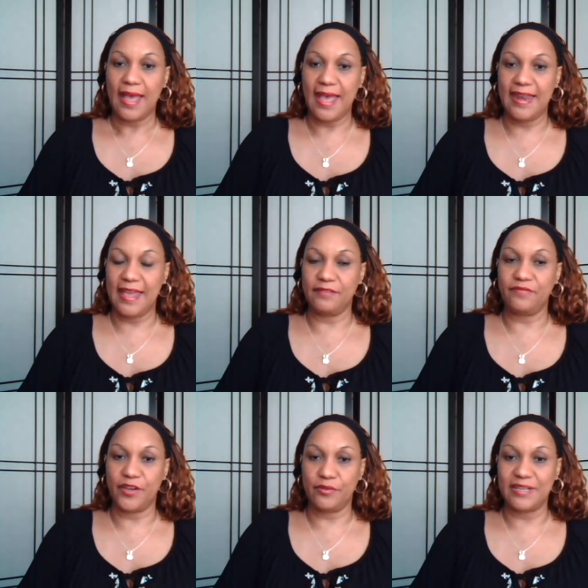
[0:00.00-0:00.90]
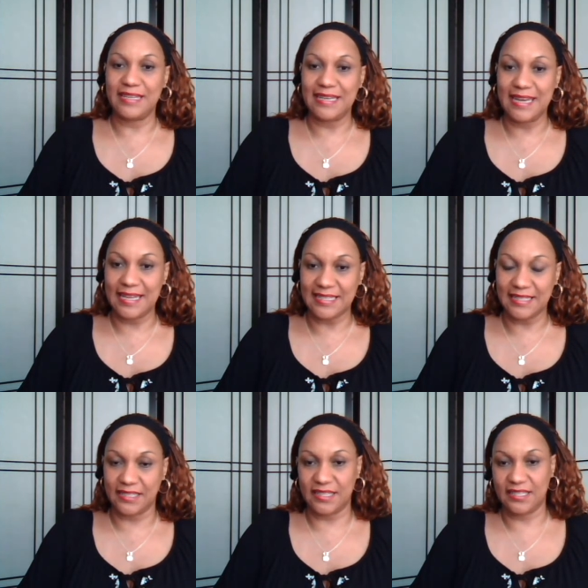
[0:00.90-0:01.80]
and a very
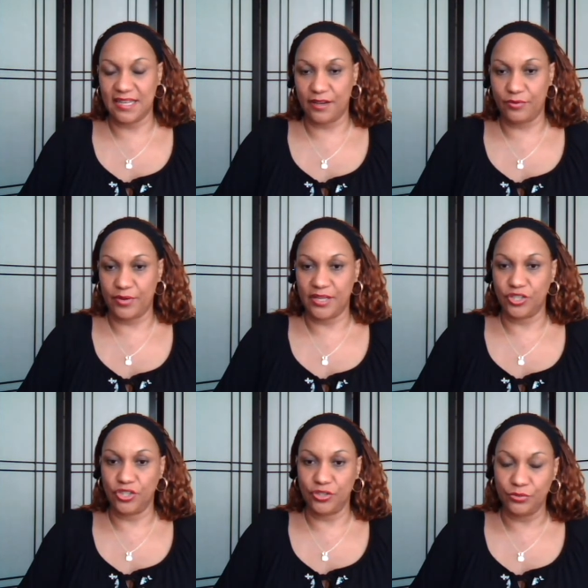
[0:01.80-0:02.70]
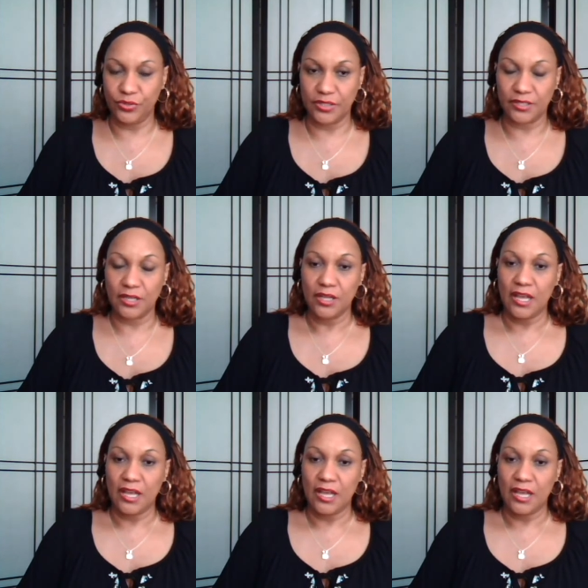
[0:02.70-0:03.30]
necessary union